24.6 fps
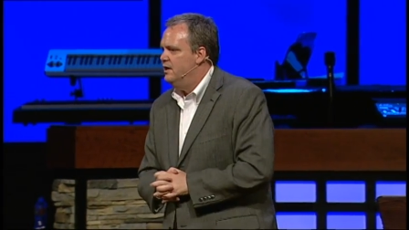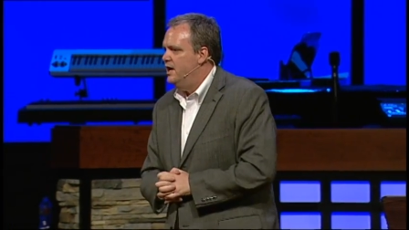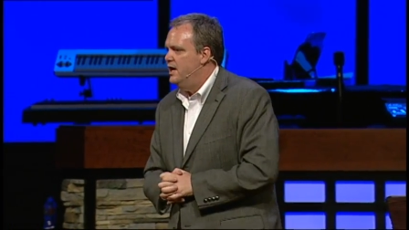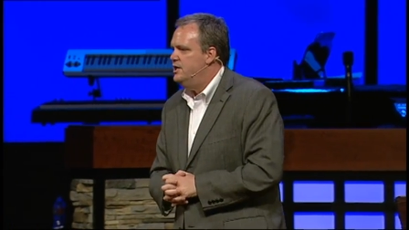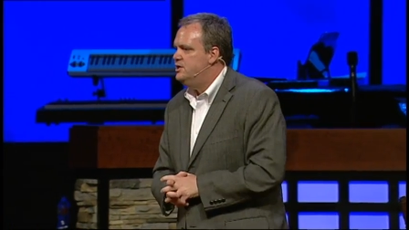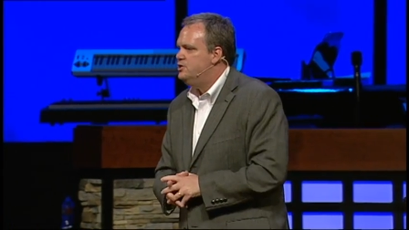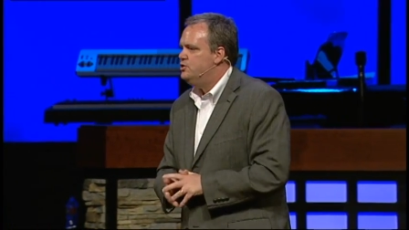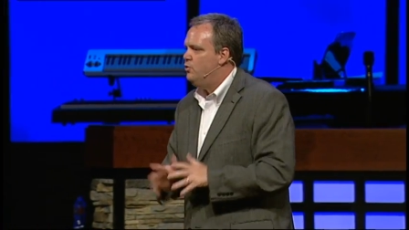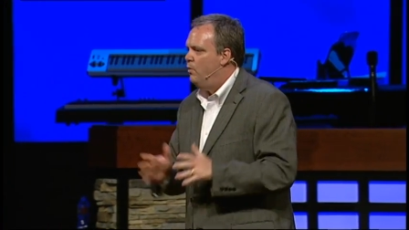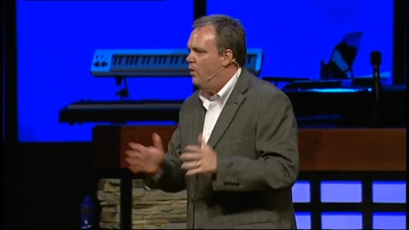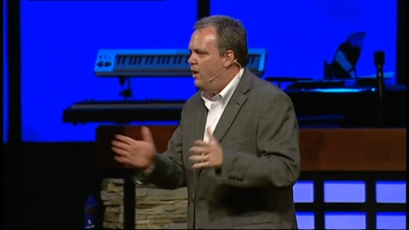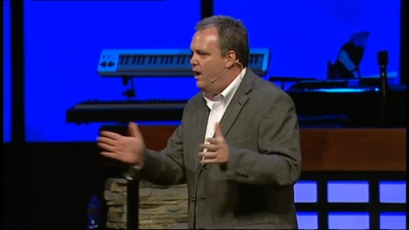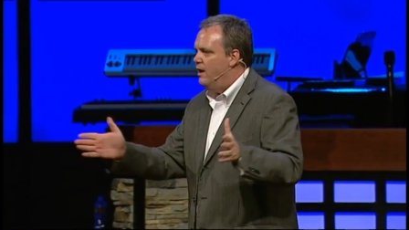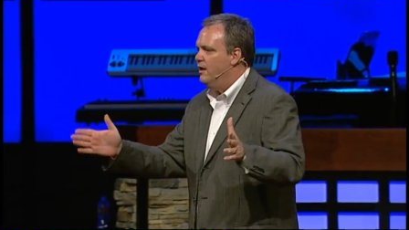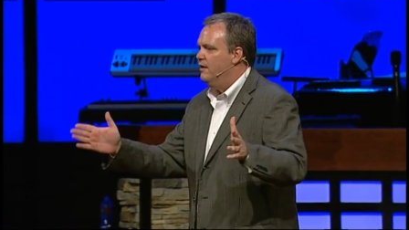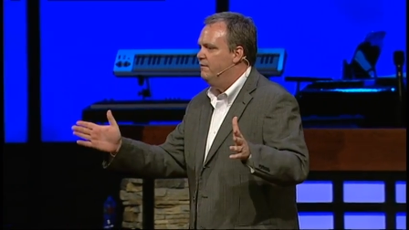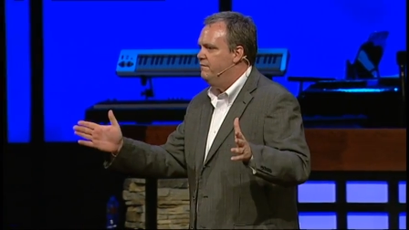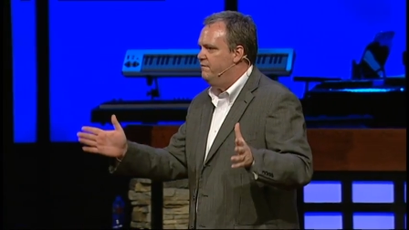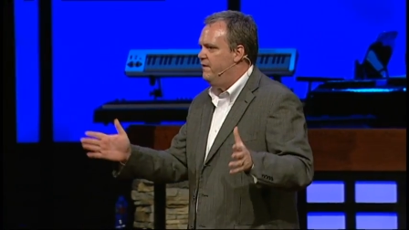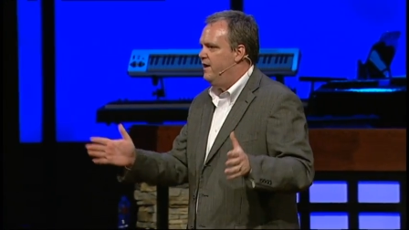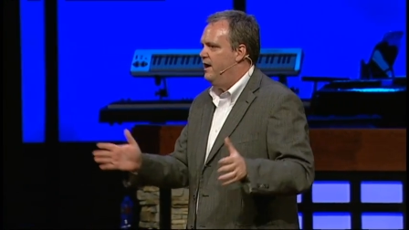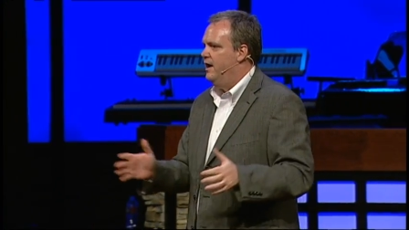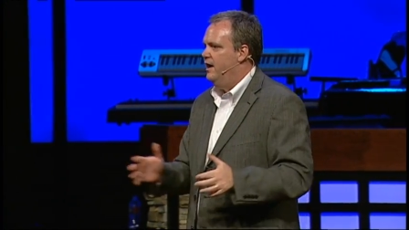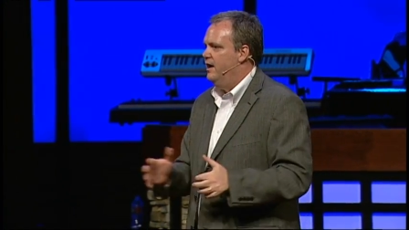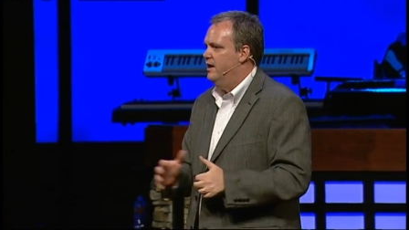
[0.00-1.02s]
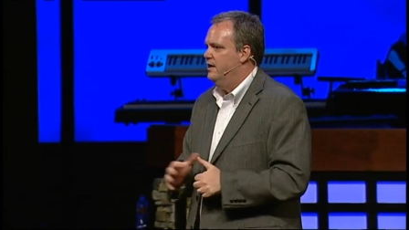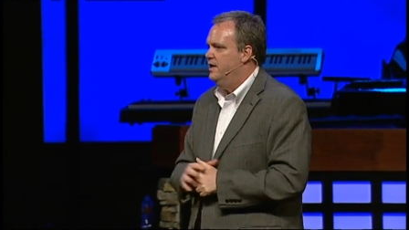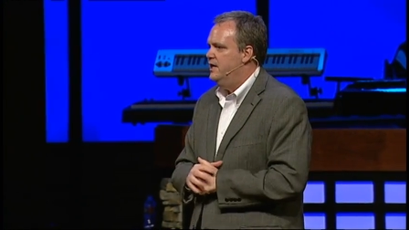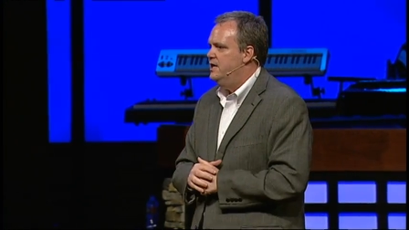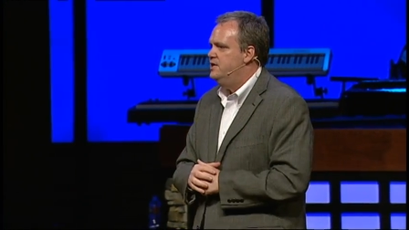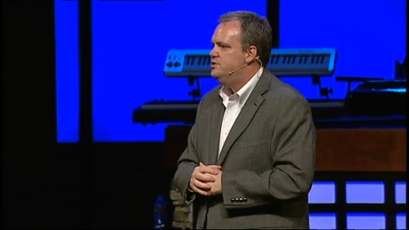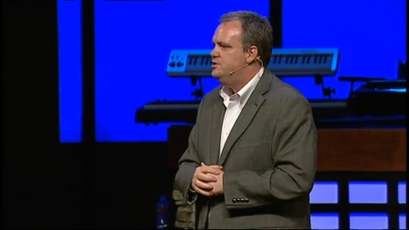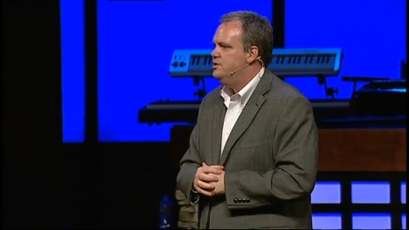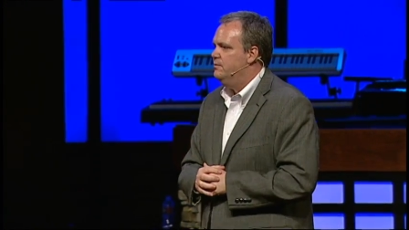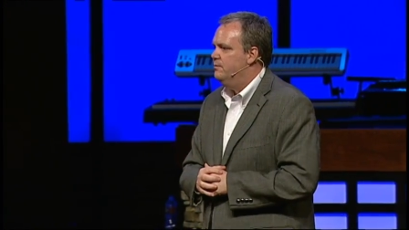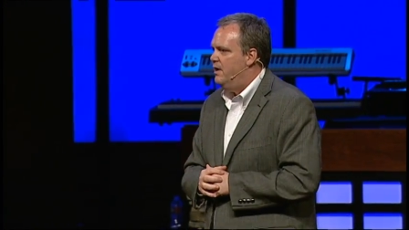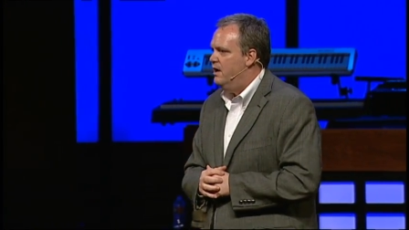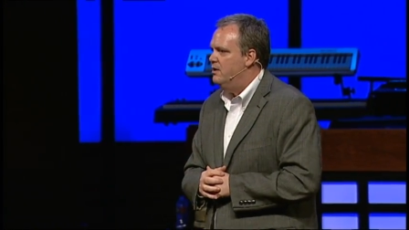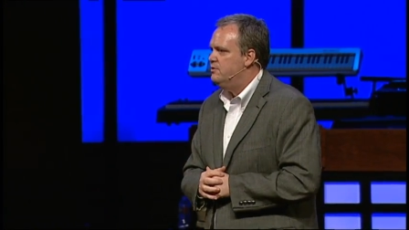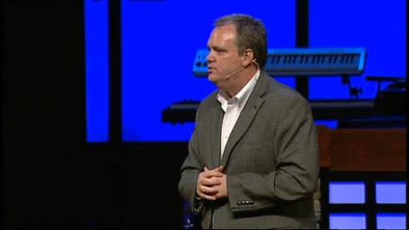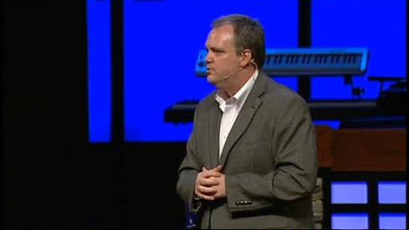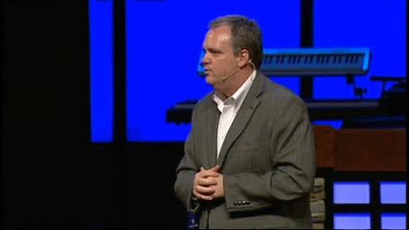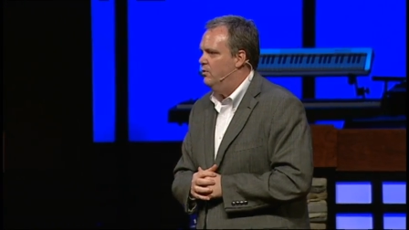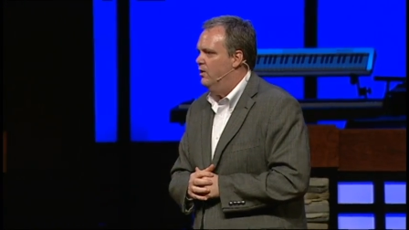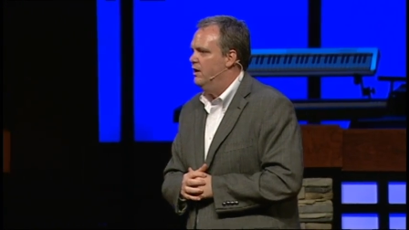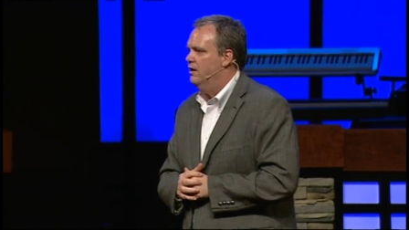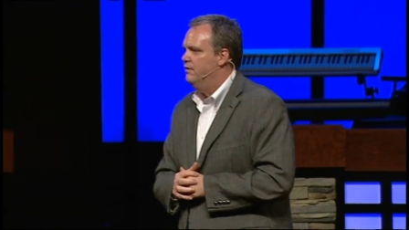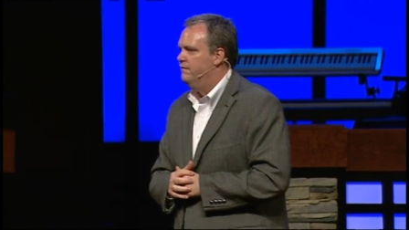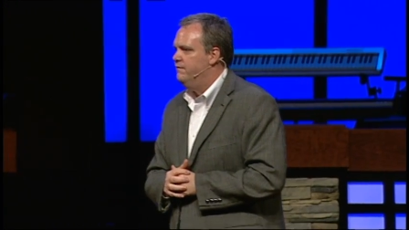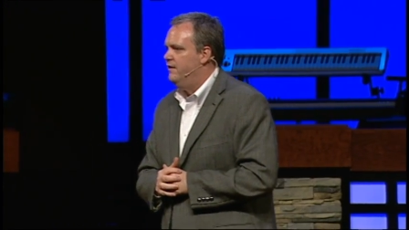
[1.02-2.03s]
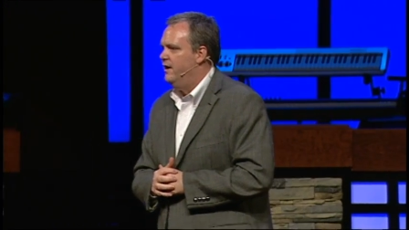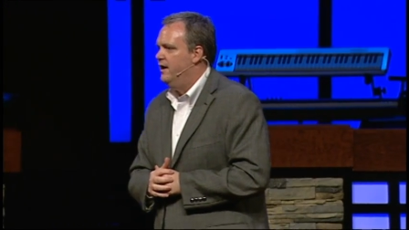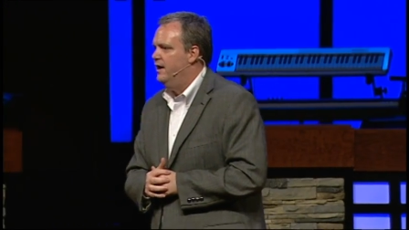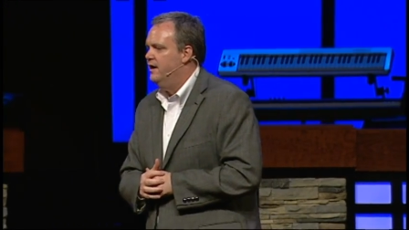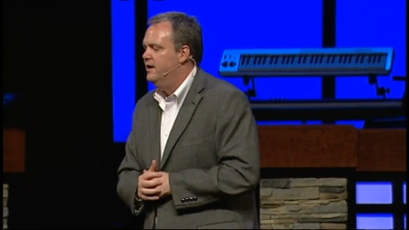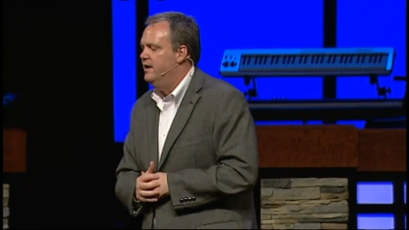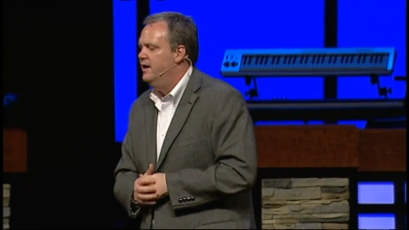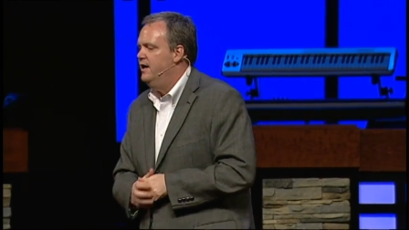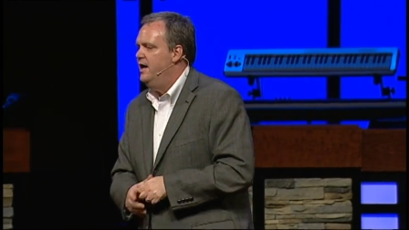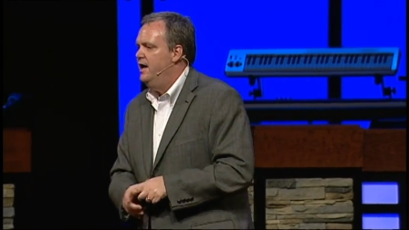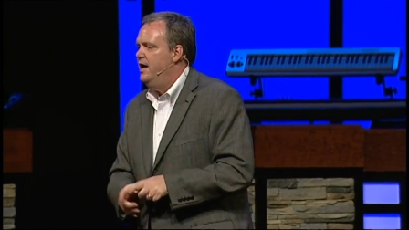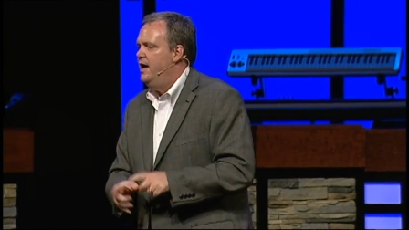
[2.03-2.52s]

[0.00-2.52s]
He's qualified, he's the most qualified.